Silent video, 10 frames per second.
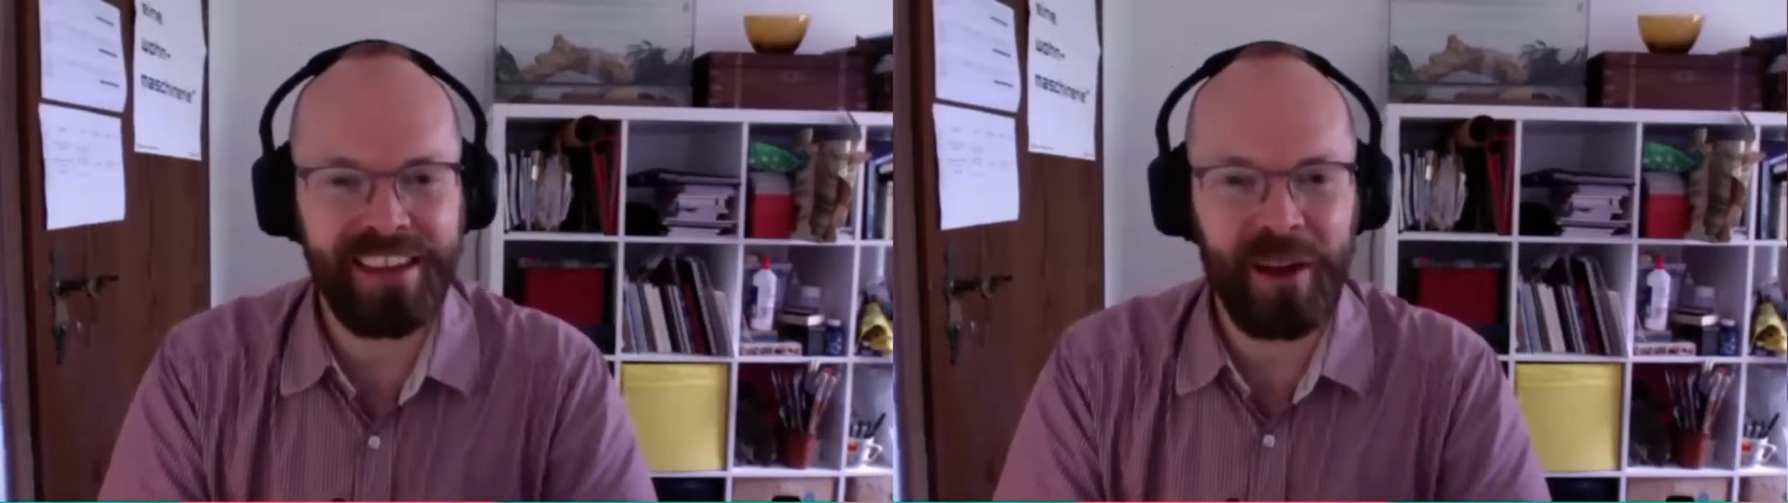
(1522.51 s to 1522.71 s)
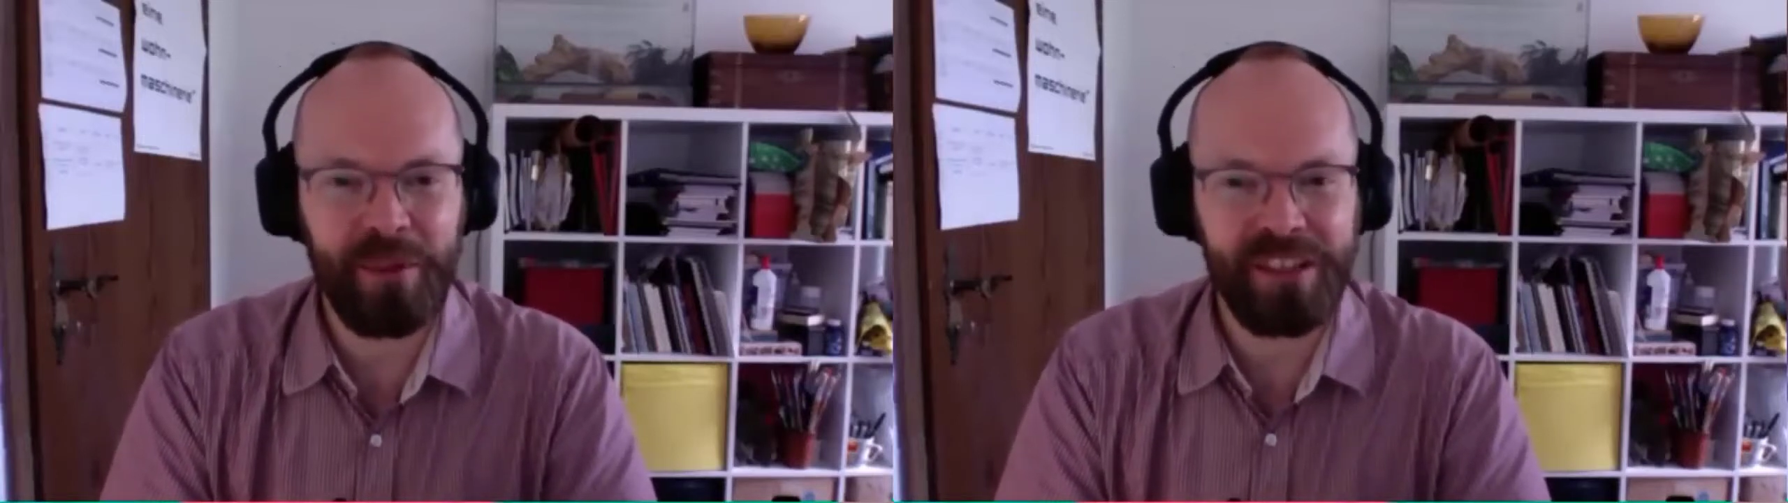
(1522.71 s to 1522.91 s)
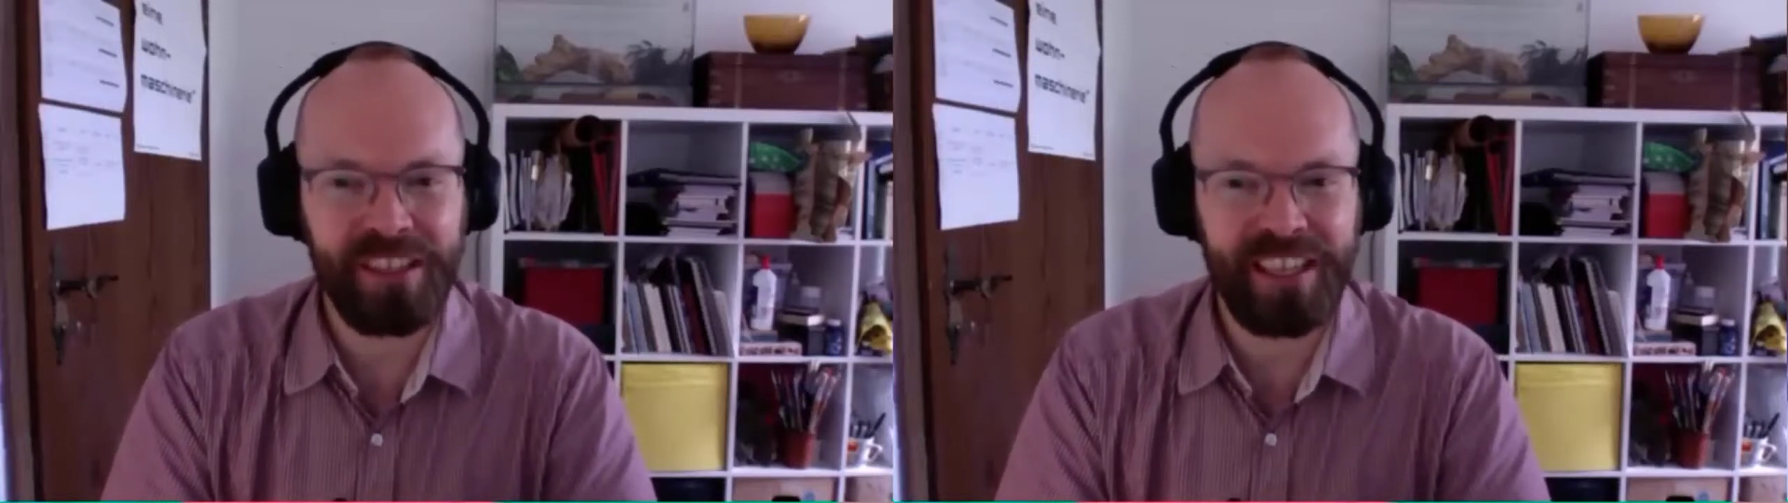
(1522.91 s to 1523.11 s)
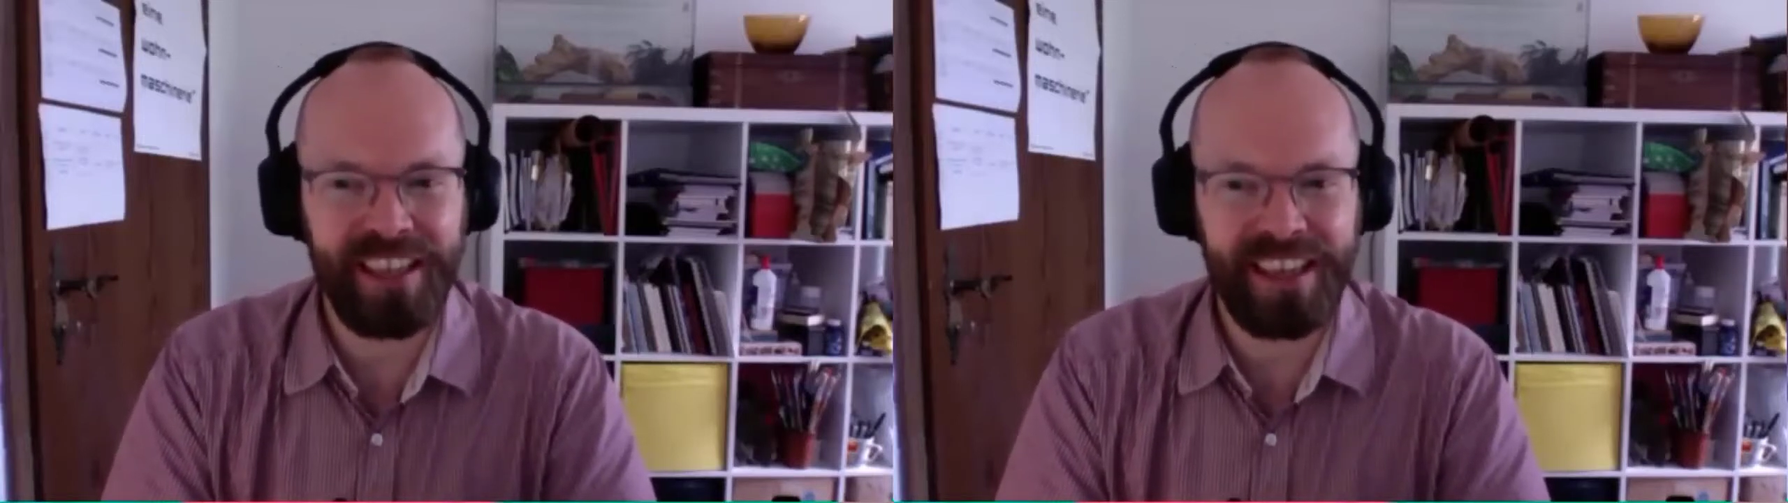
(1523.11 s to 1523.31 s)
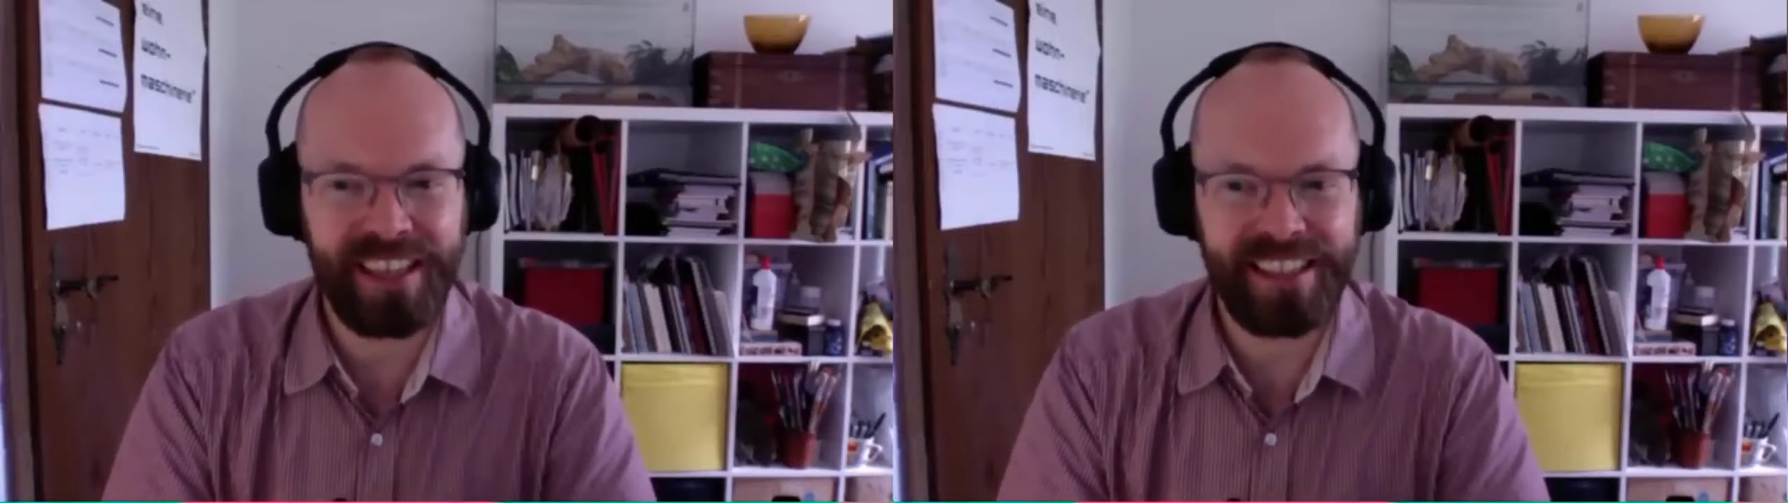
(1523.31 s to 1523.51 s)
that I produce
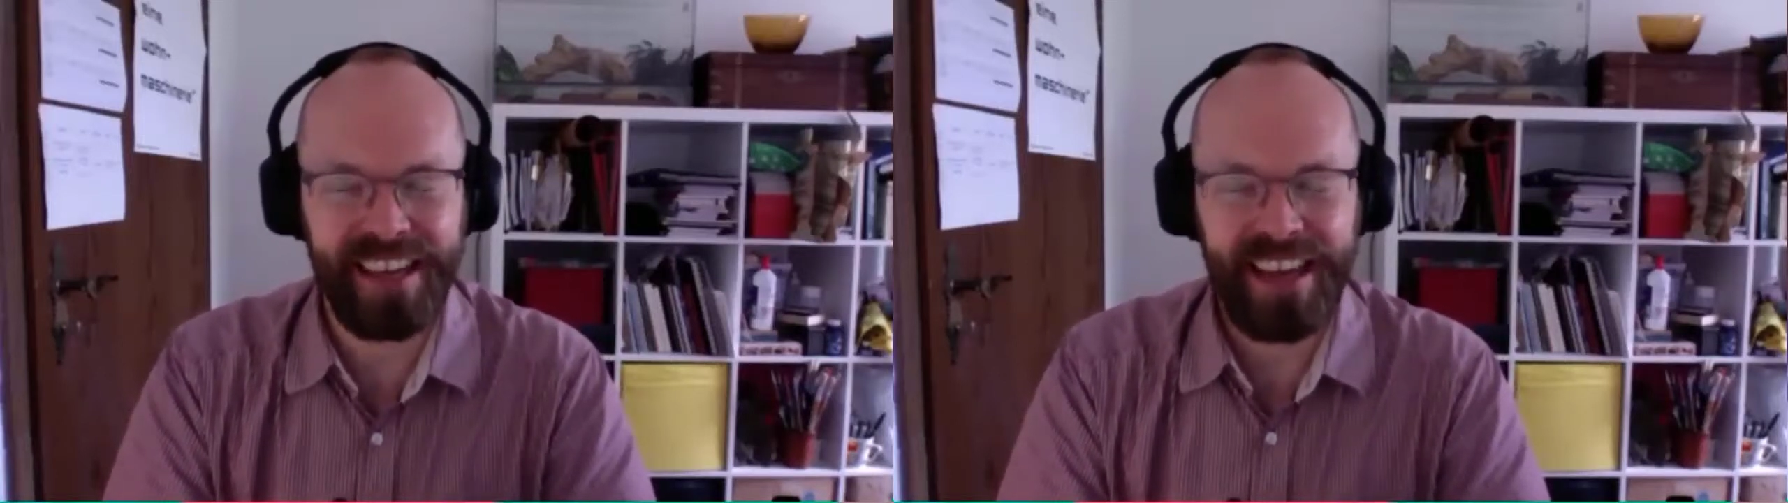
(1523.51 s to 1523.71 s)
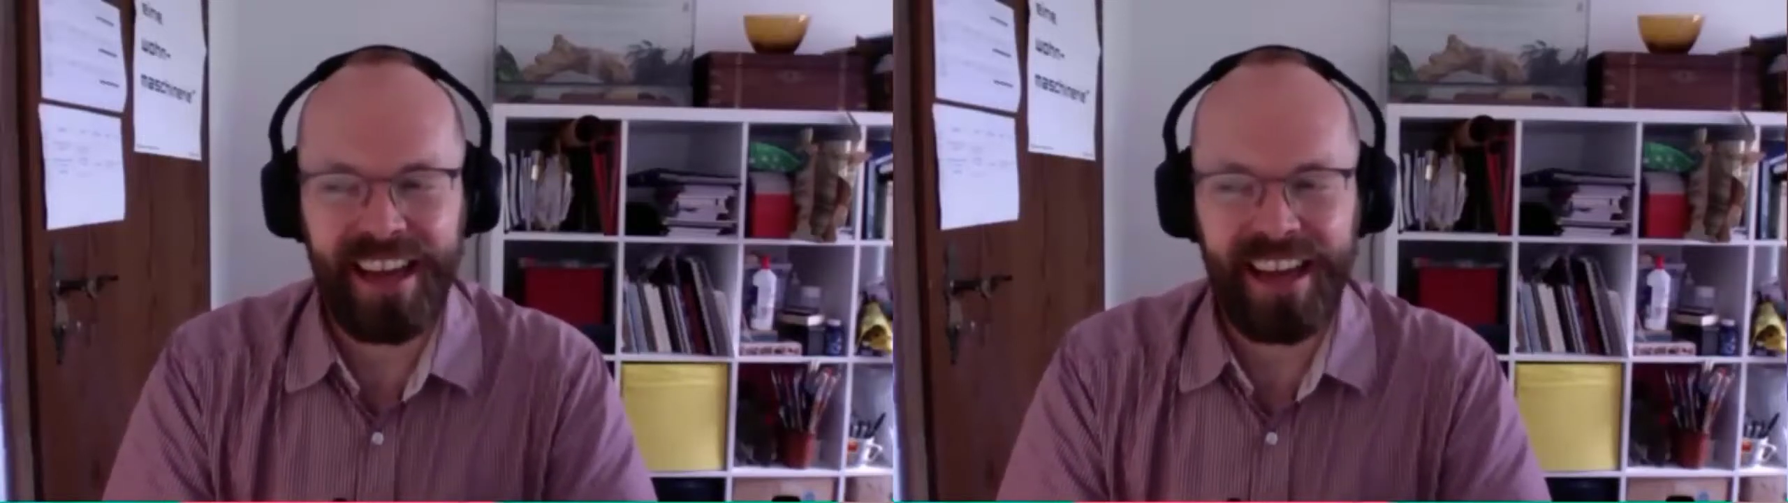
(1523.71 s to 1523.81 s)
like that.